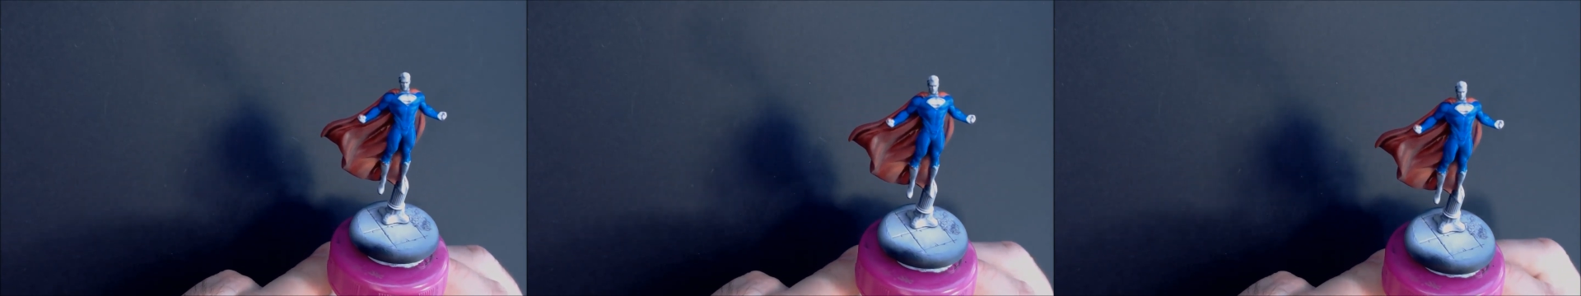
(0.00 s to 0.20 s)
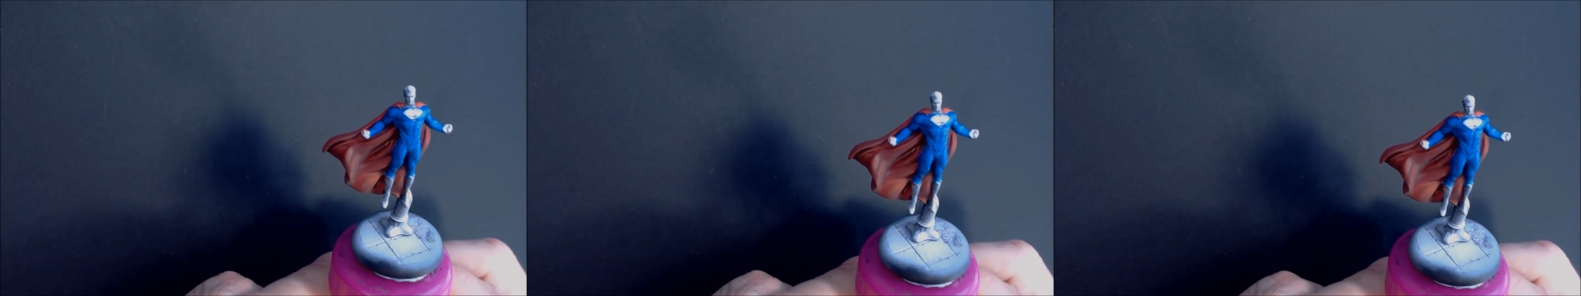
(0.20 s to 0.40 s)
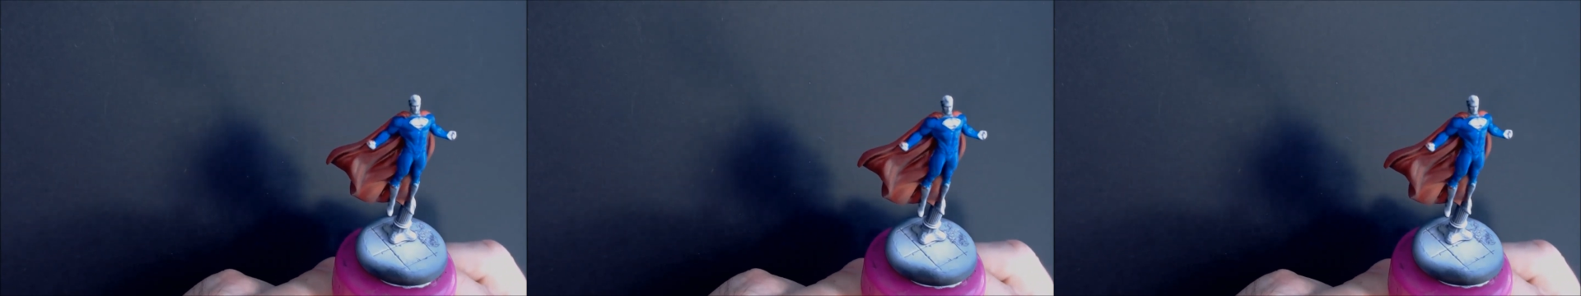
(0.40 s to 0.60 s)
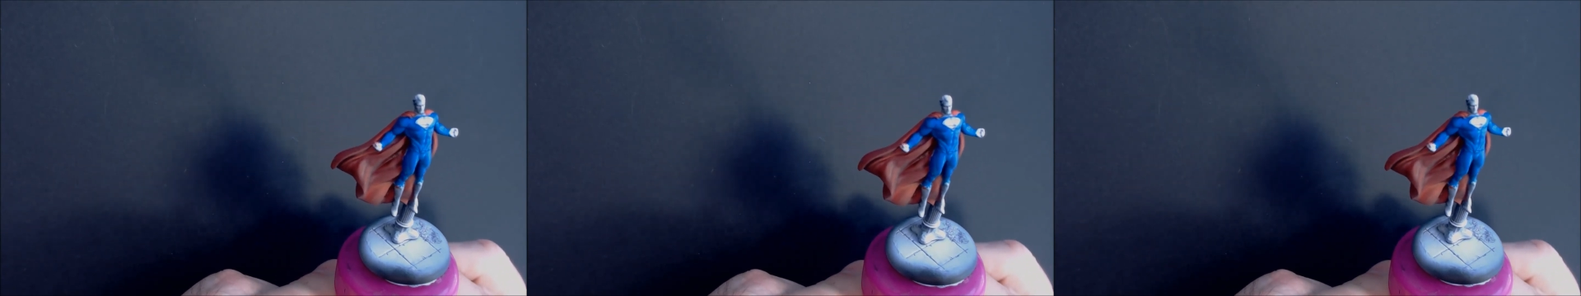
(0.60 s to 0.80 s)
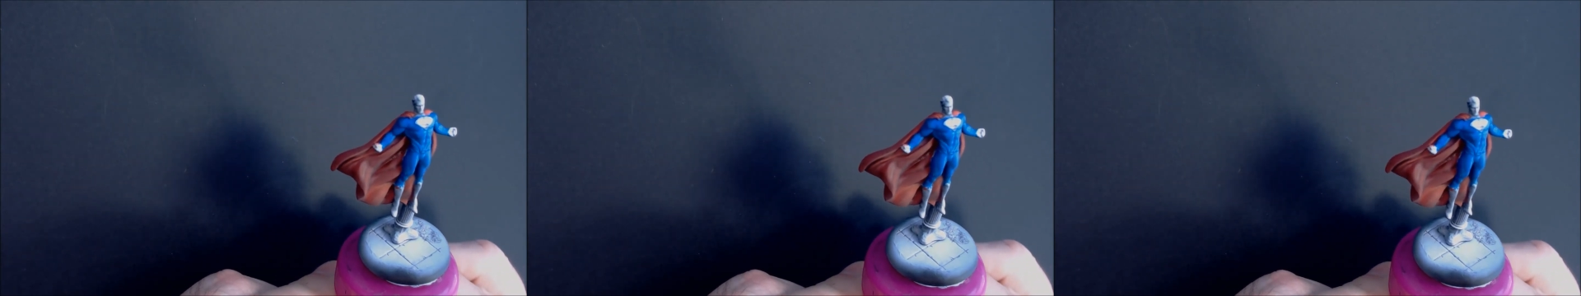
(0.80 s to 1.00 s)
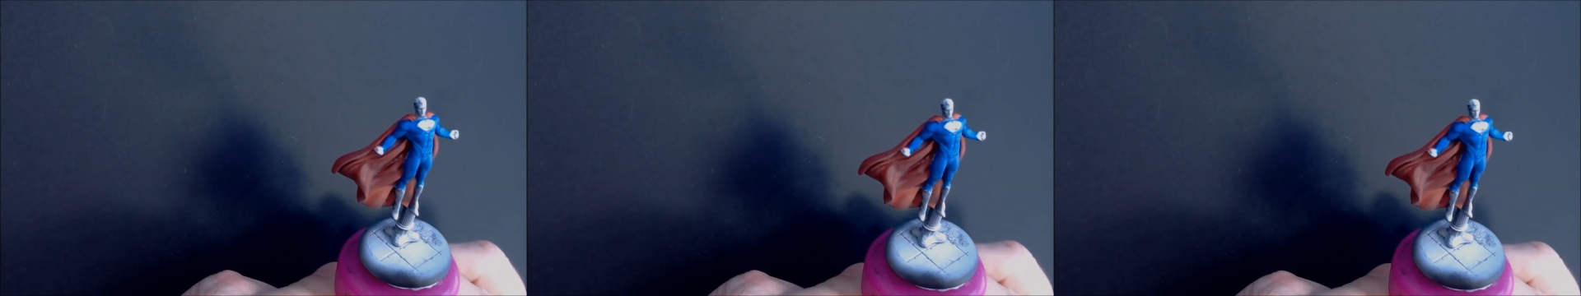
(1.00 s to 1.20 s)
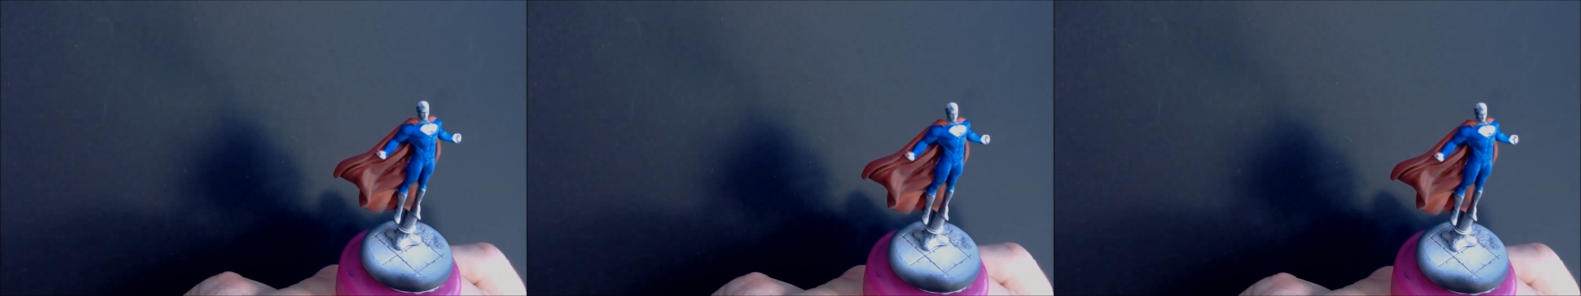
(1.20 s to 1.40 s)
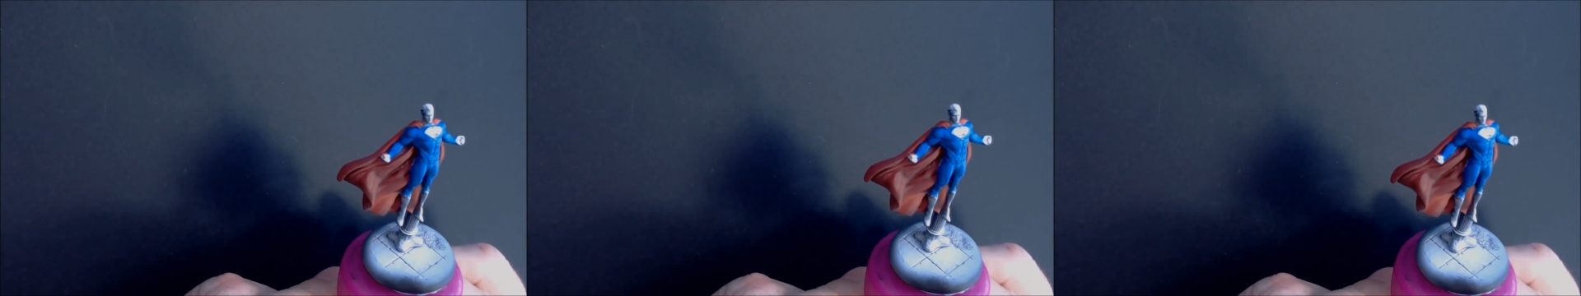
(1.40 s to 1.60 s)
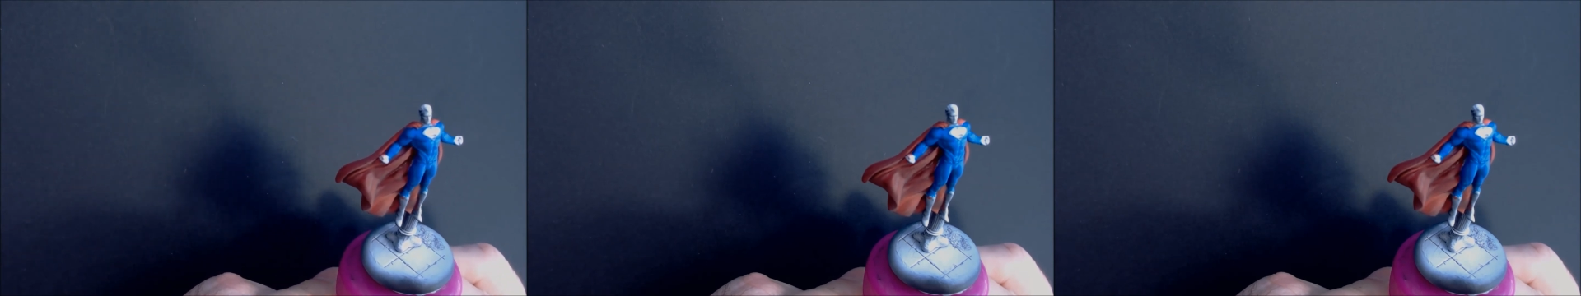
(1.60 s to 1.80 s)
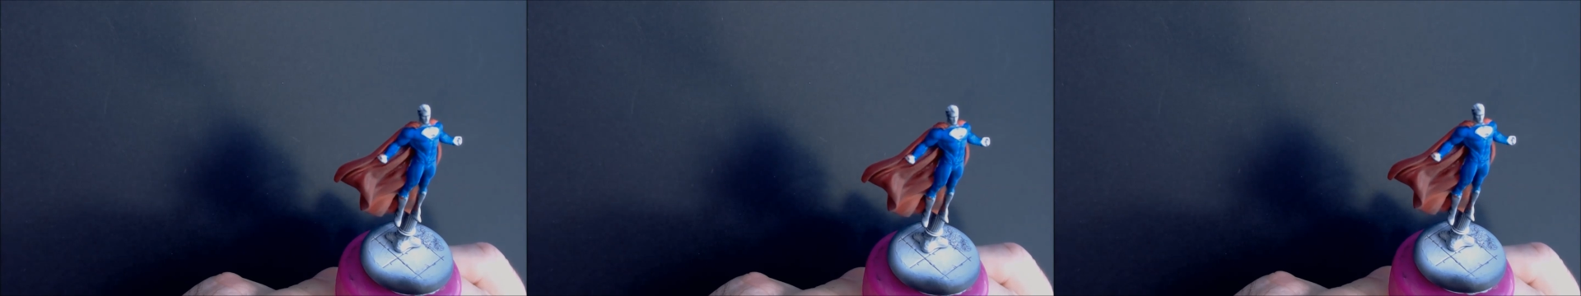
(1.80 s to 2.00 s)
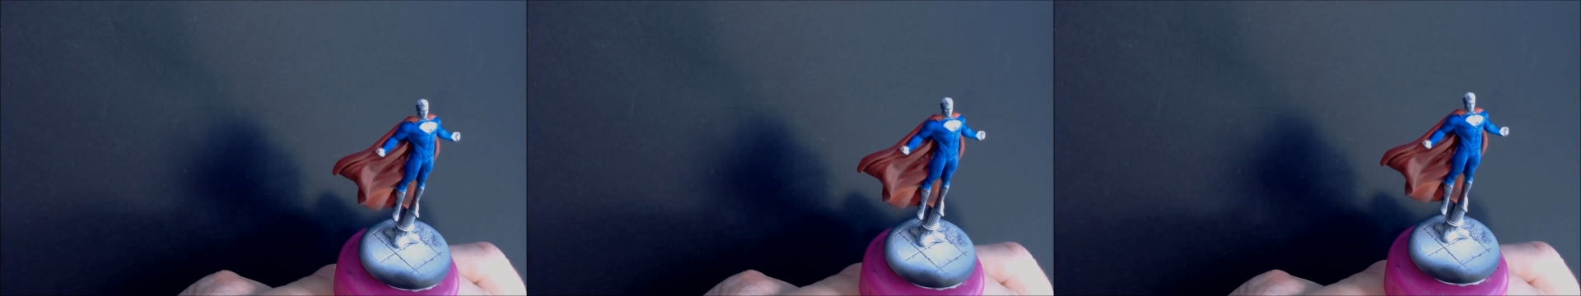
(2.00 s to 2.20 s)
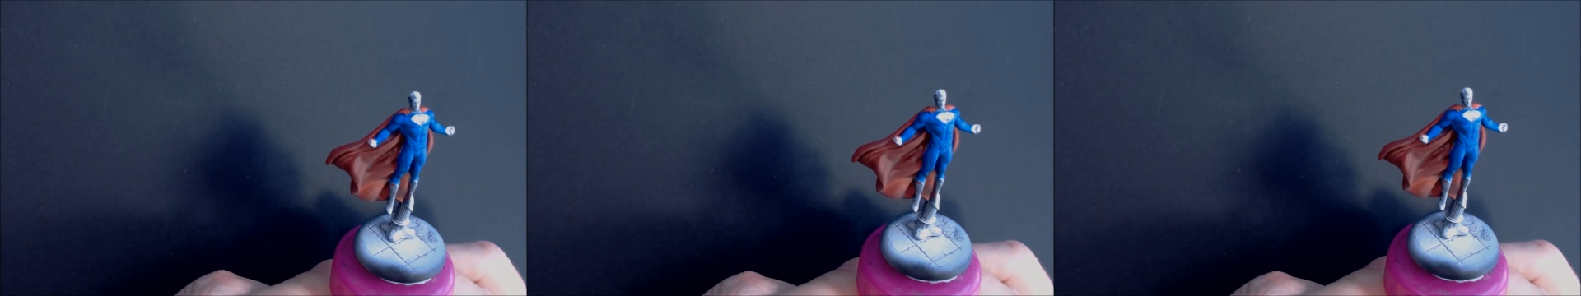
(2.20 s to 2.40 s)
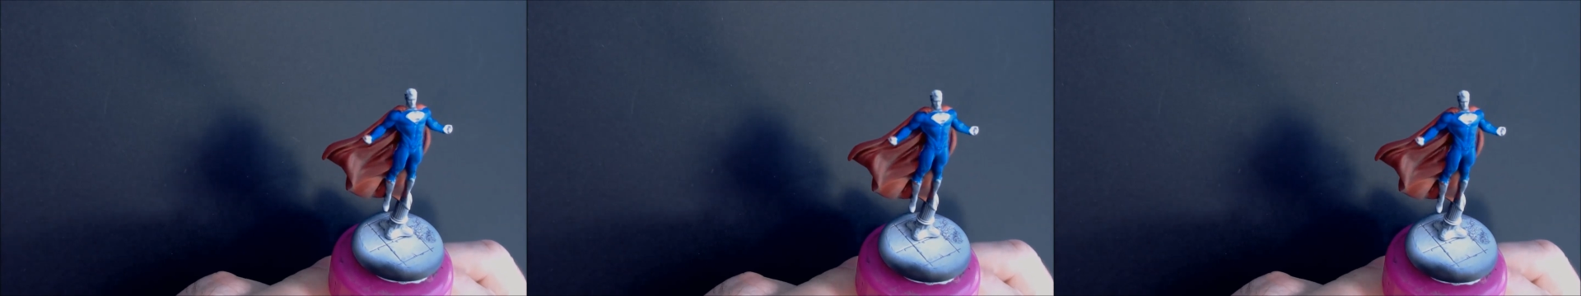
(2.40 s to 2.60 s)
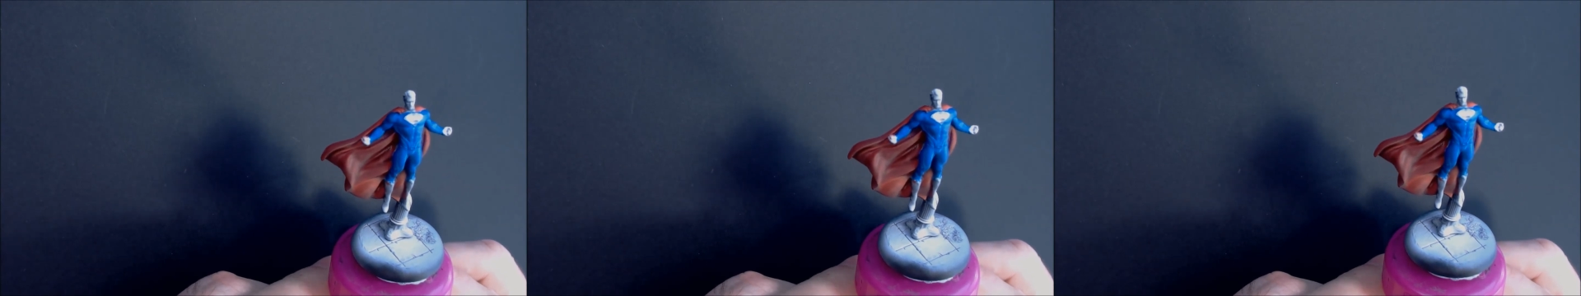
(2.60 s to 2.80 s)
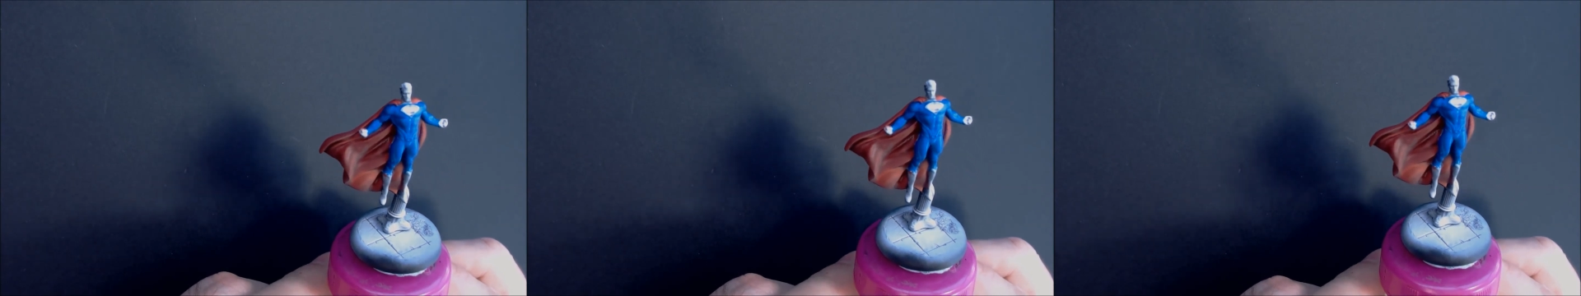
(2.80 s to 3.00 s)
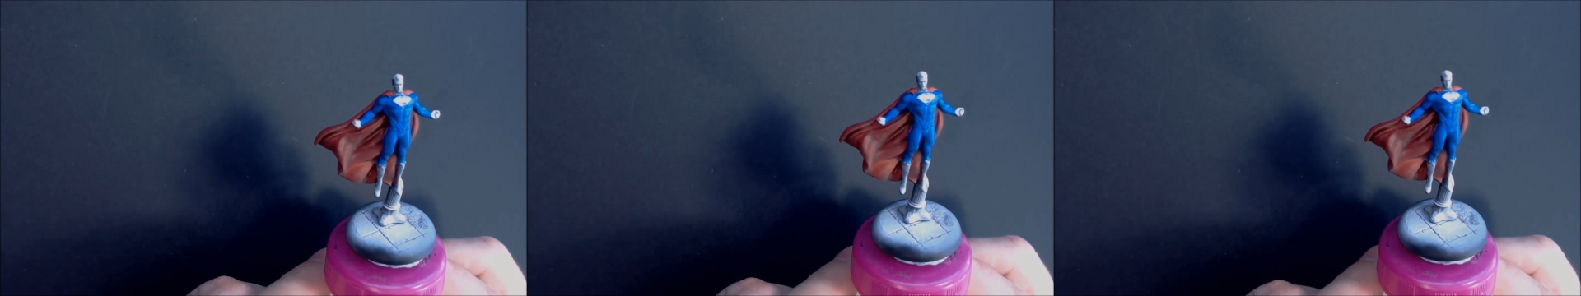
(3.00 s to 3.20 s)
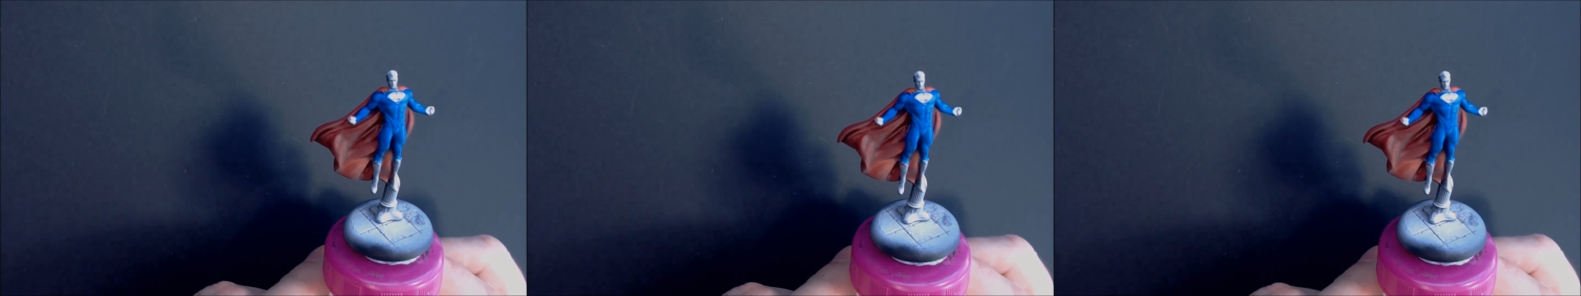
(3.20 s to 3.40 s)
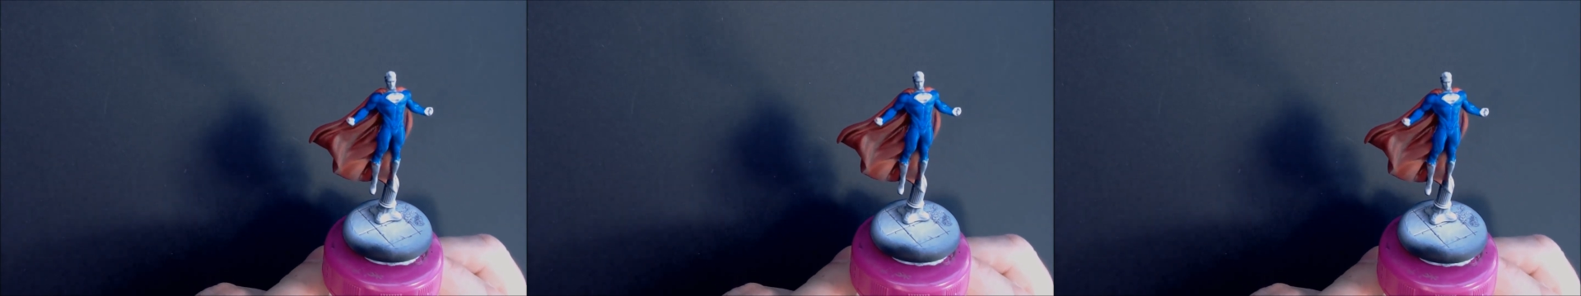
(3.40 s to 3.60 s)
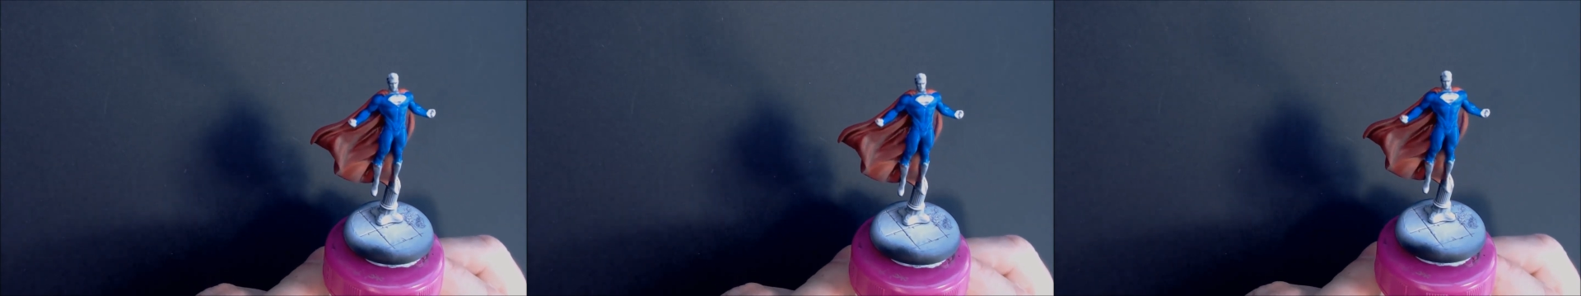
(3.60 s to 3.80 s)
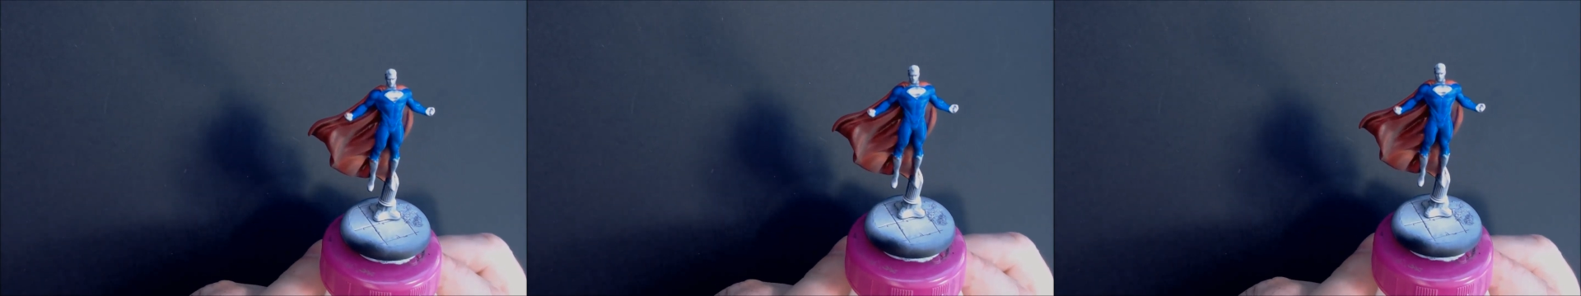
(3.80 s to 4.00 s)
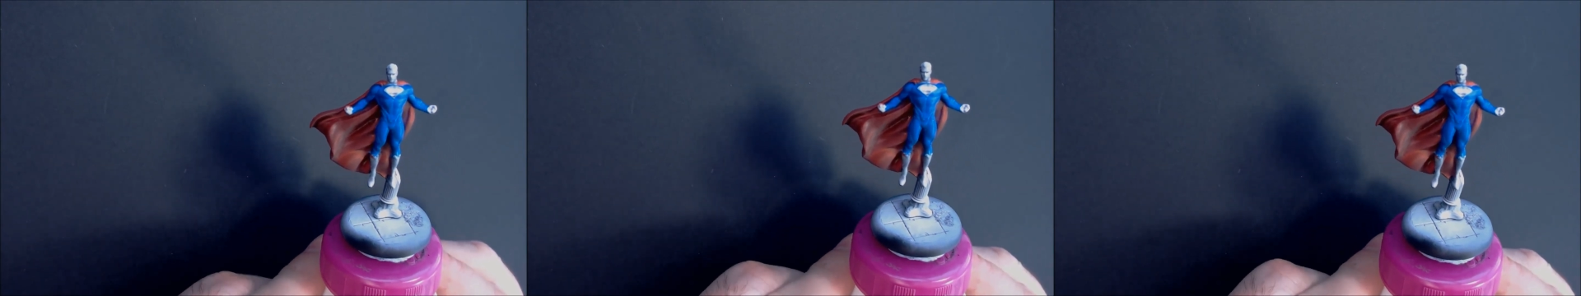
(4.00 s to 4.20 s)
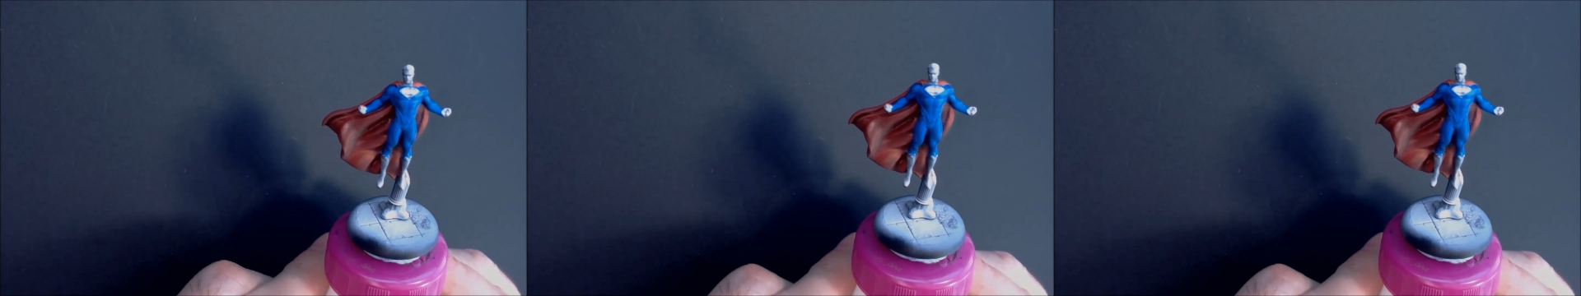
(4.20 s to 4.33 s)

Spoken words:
(no speaker visible)